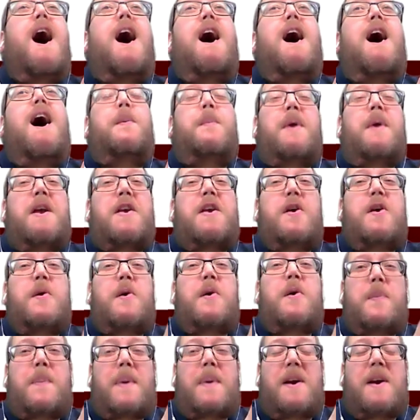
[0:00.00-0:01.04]
You have been
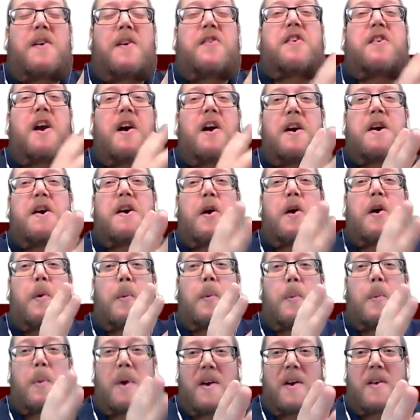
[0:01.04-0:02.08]
sharing your
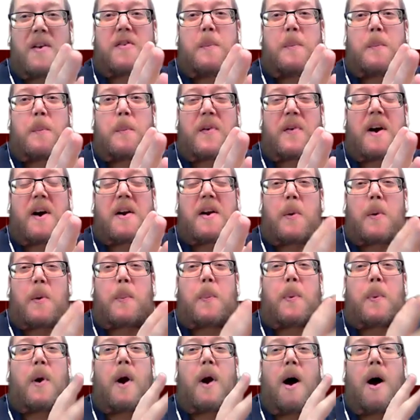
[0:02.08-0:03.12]
wisdom with very little
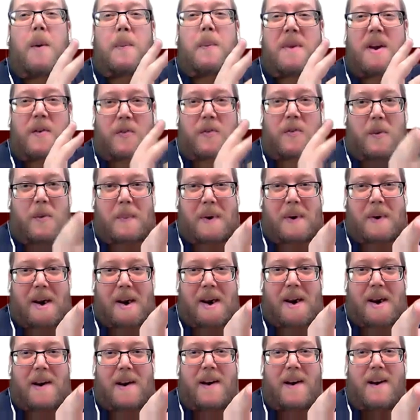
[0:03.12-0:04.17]
prompting from me,
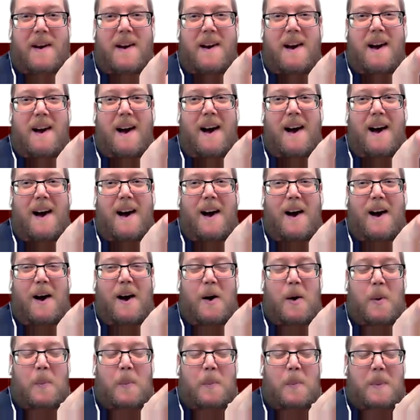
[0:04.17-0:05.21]

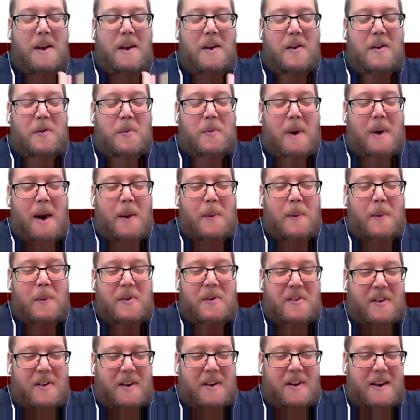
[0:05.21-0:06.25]
is what I was
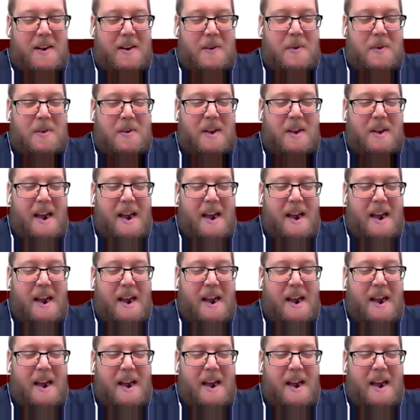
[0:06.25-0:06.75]
saying.